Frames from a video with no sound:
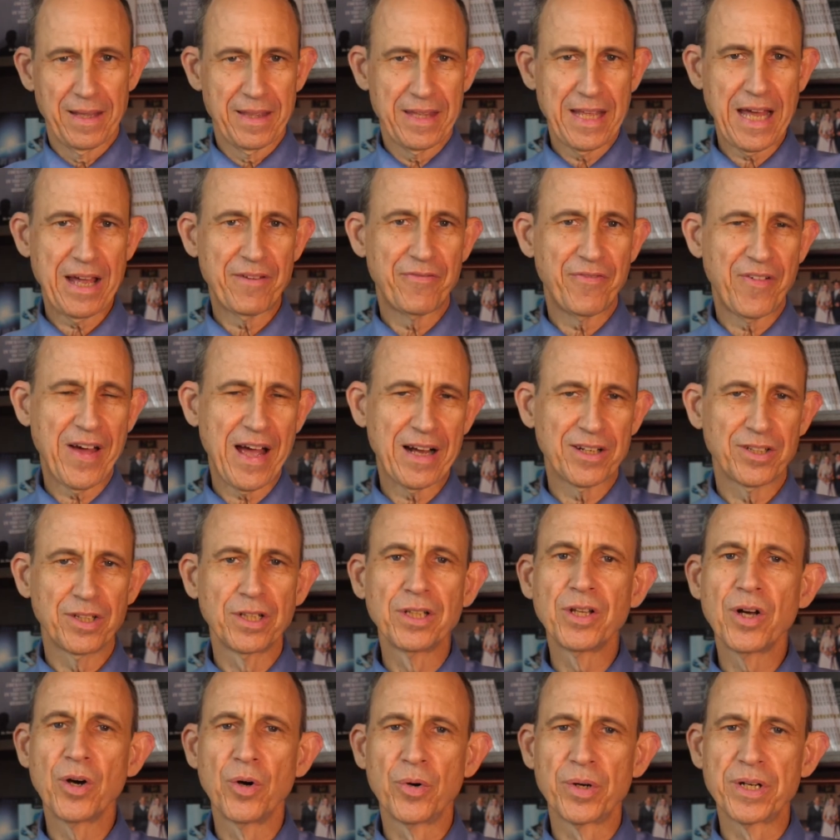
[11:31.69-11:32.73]
That fact
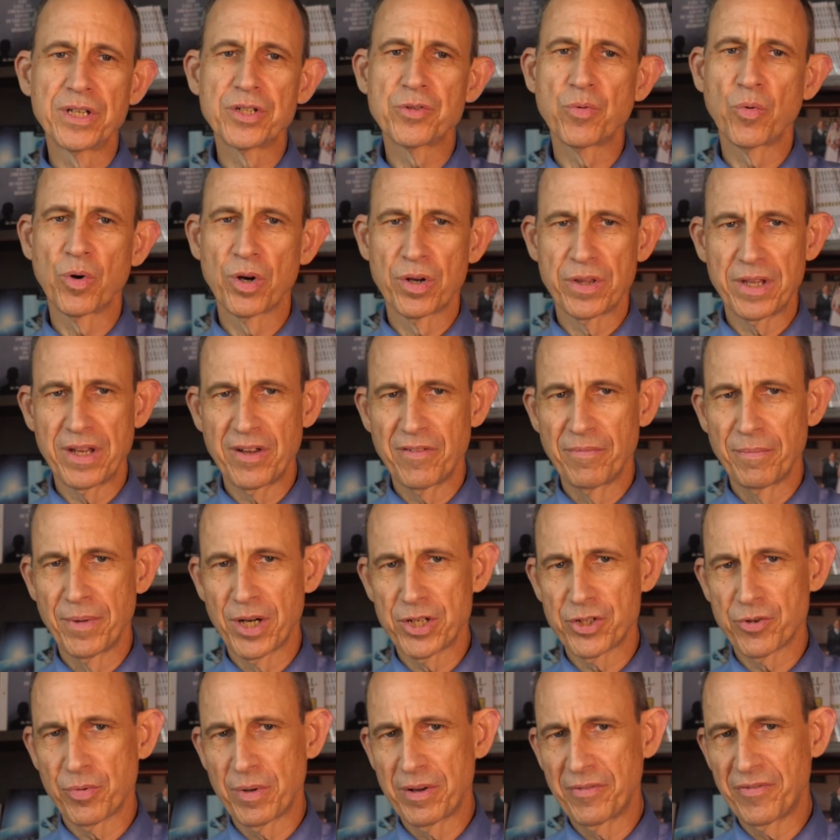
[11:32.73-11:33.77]
alone is worthy of
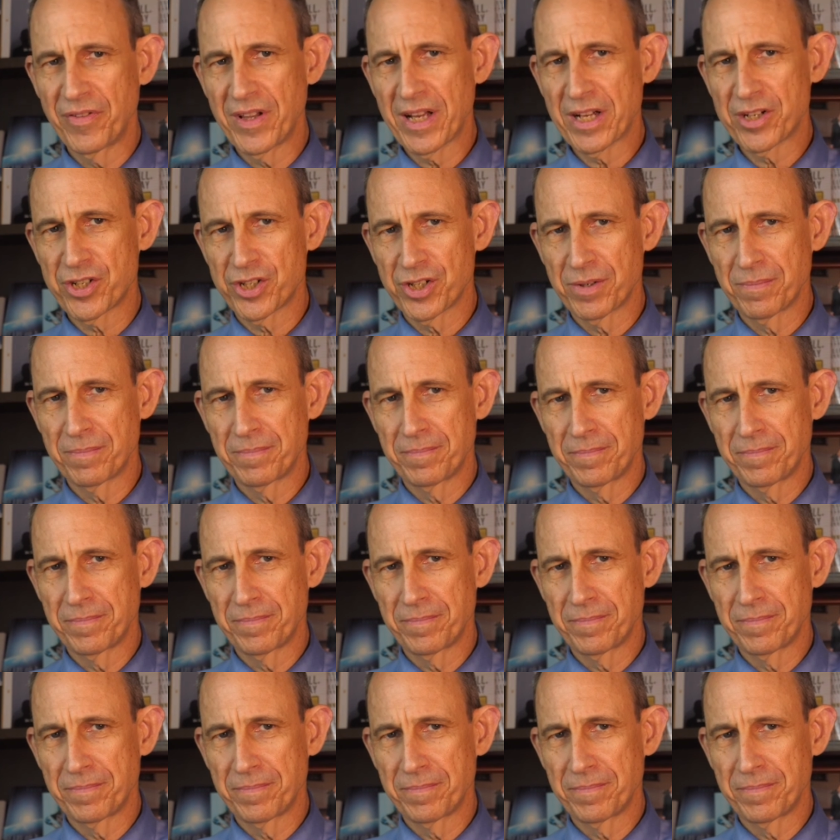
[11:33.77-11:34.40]
much reflection.